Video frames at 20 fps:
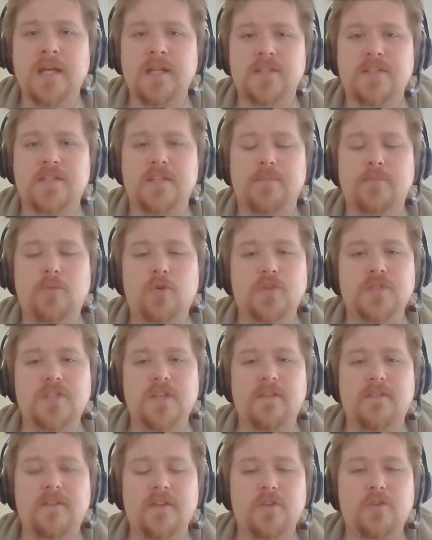to more
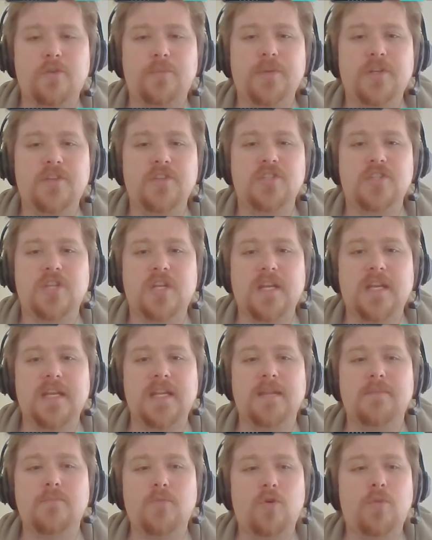difficult, because you're going to
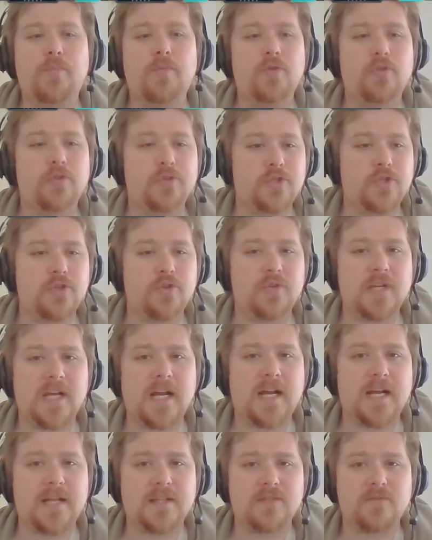need more Pool 2
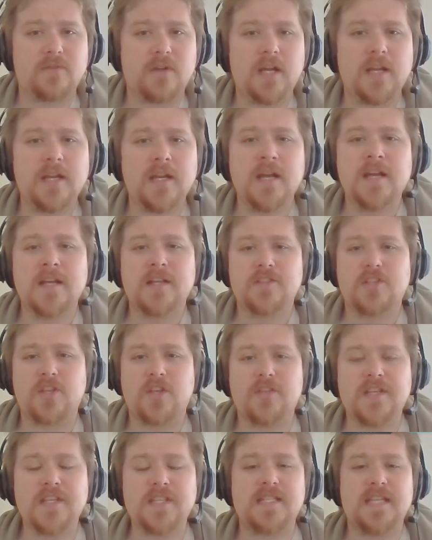cards, right?
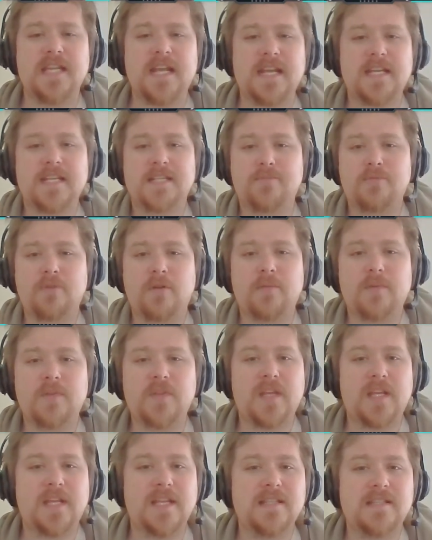So this deck is probably
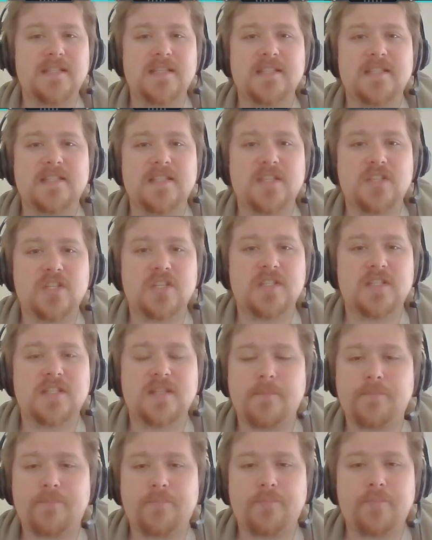the easiest to
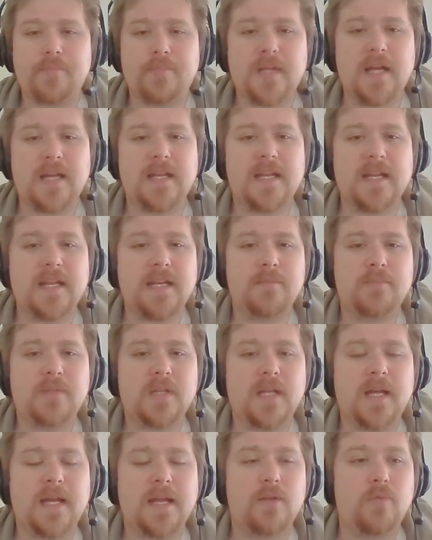just plug in and
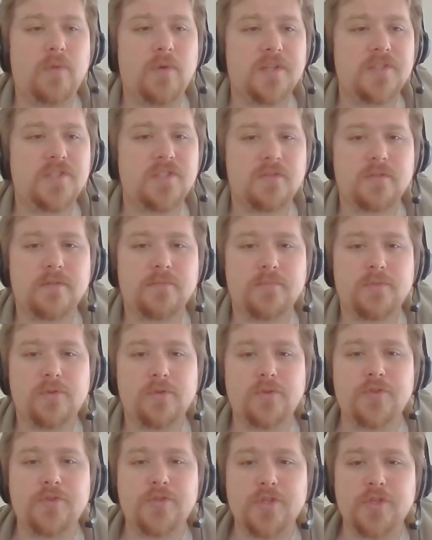play once you're in
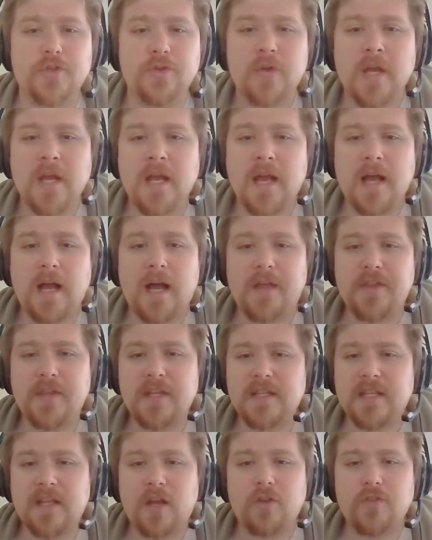Pool 2. I
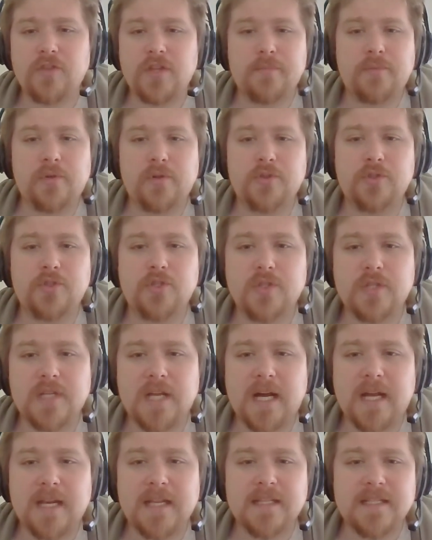think the only Pool 2
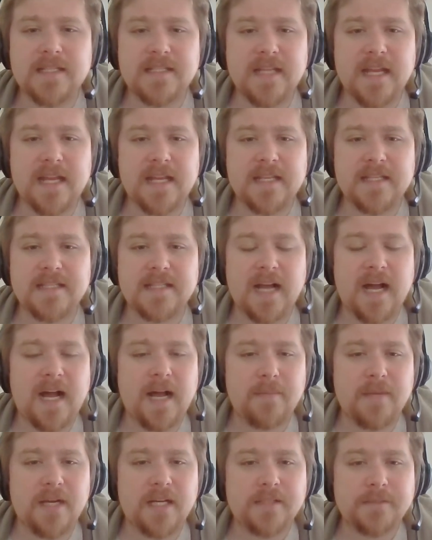card in the deck is
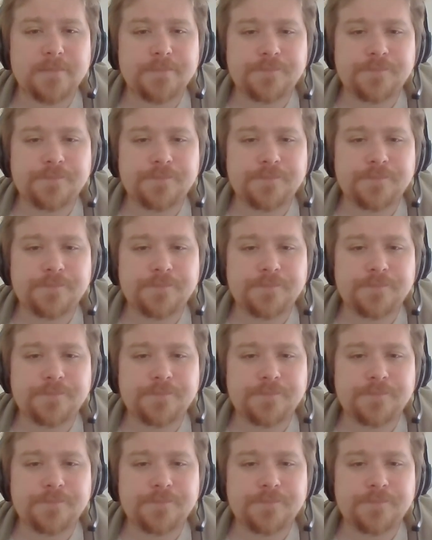Armor.